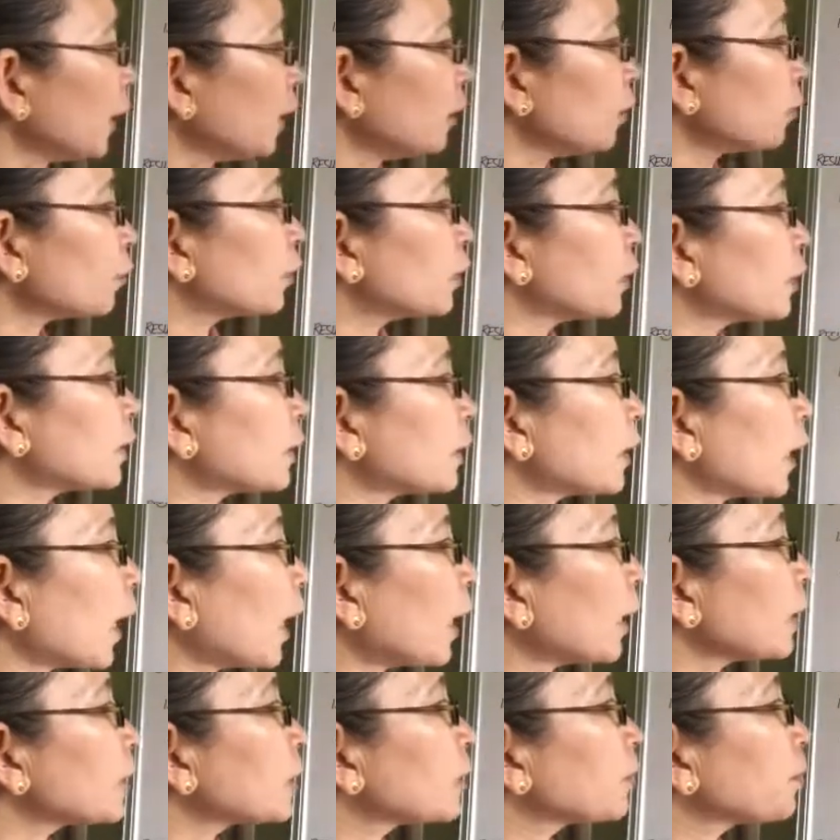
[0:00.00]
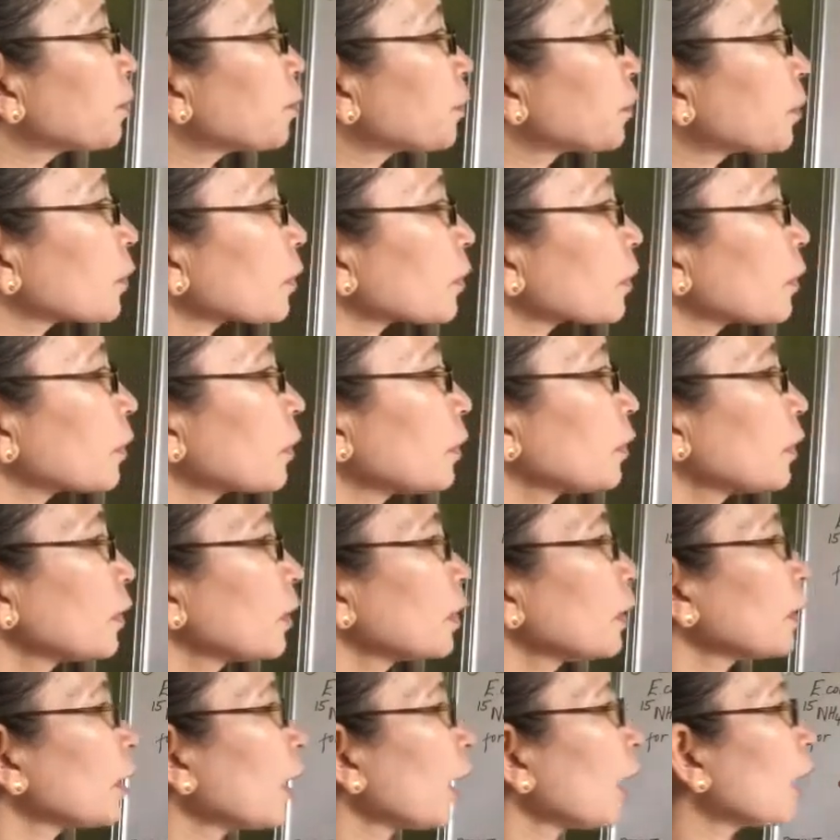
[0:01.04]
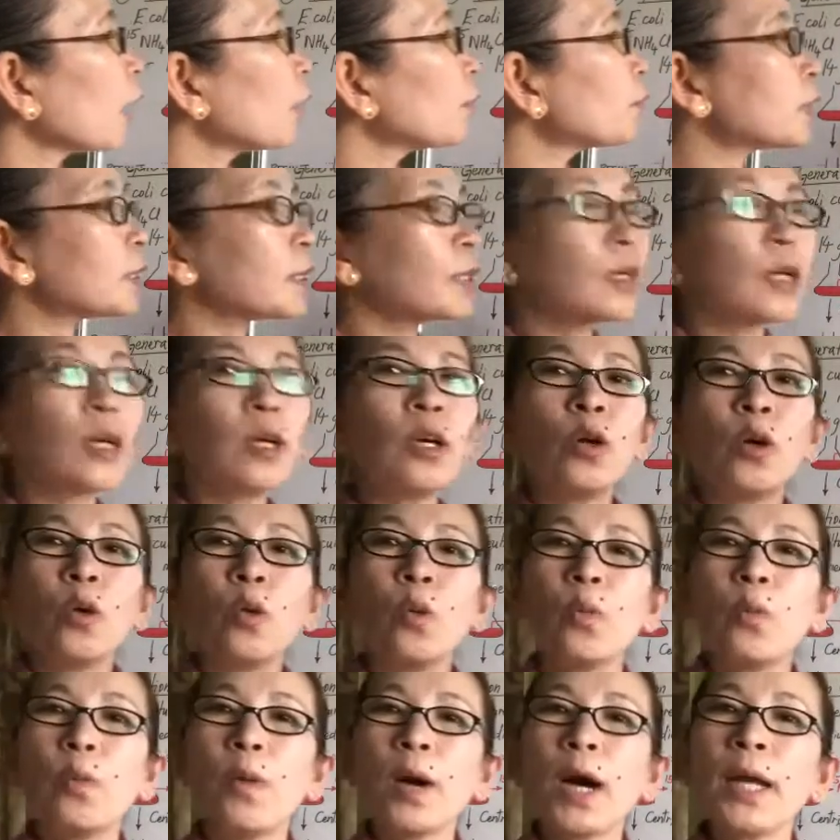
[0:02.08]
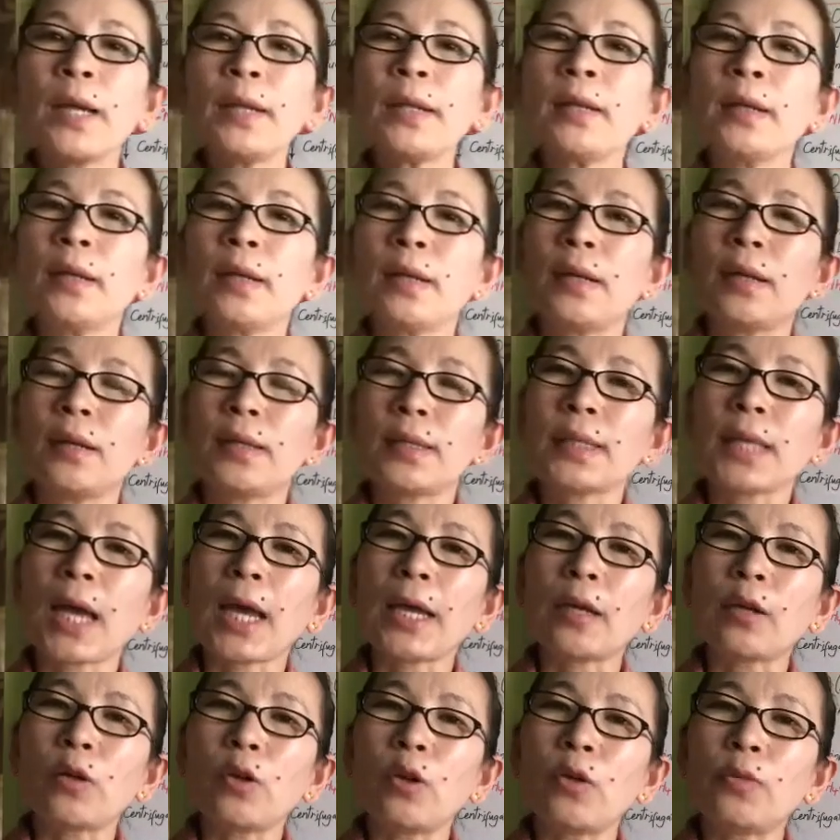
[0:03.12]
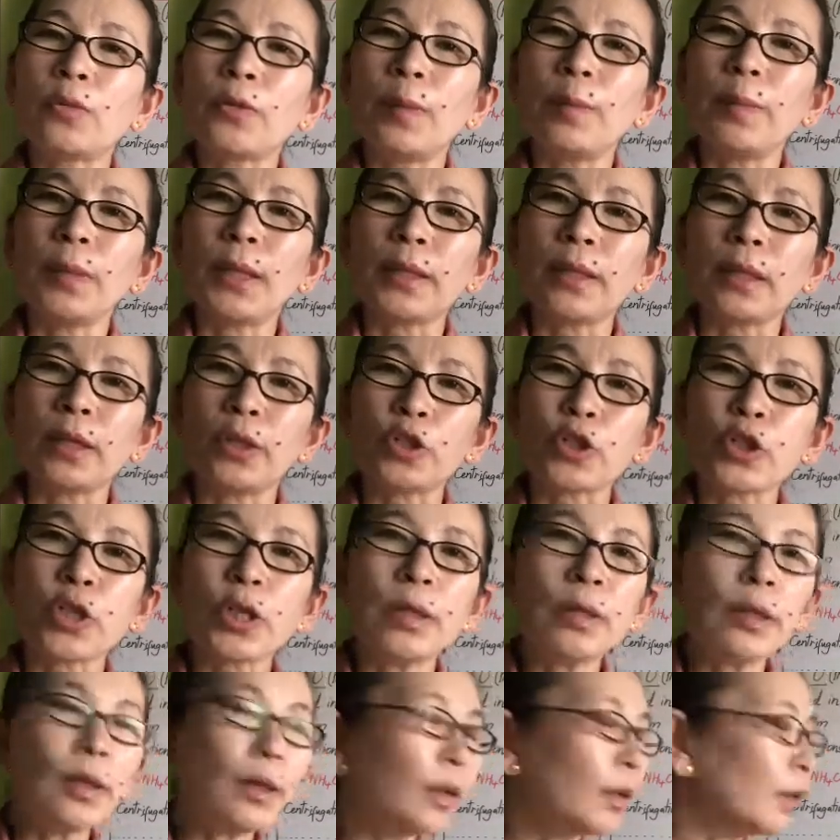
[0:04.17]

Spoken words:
inferred that after one cycle of replication,